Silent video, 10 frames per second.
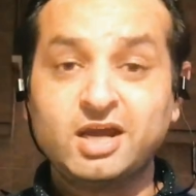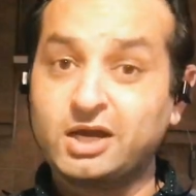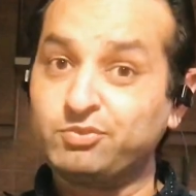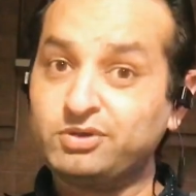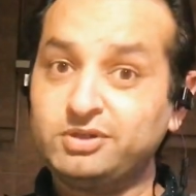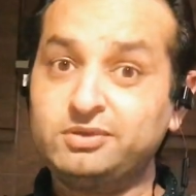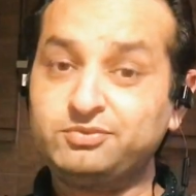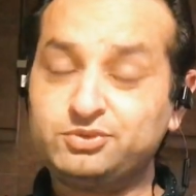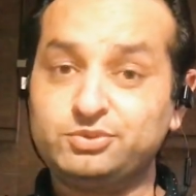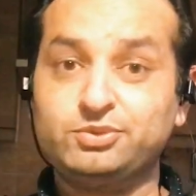I would
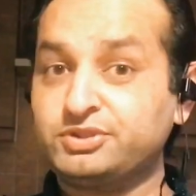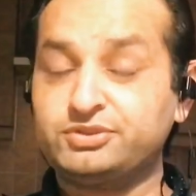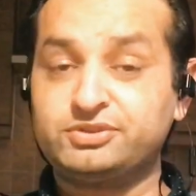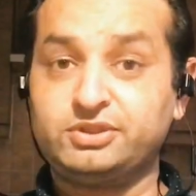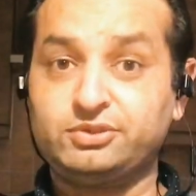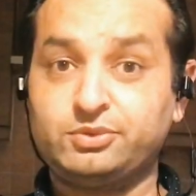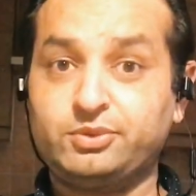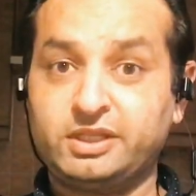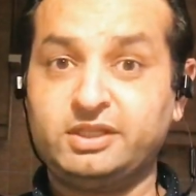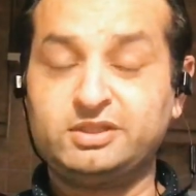love to see you
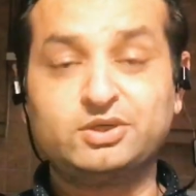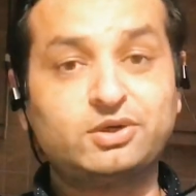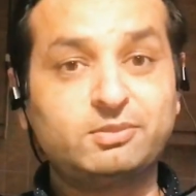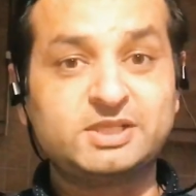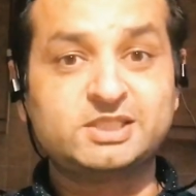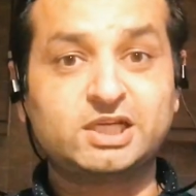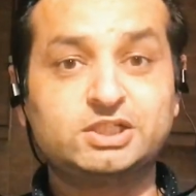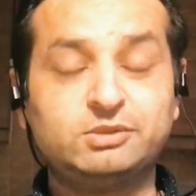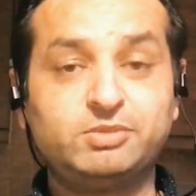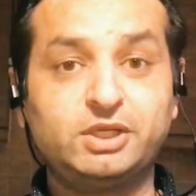in the comment
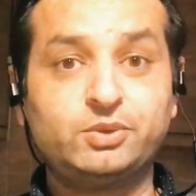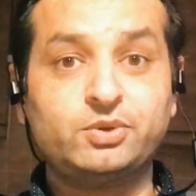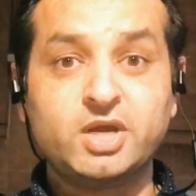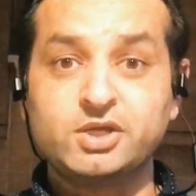section below,